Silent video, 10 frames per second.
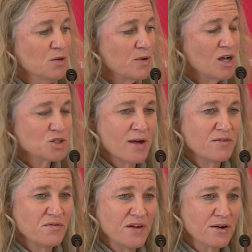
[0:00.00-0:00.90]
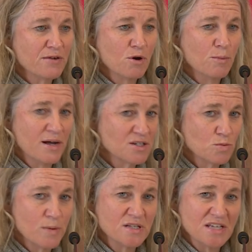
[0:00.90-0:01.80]
We also have a very robust
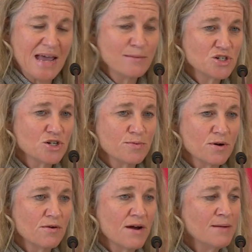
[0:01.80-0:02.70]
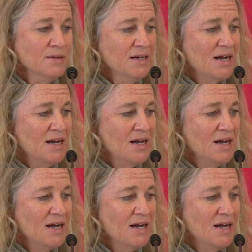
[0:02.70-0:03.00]
women's amateur program,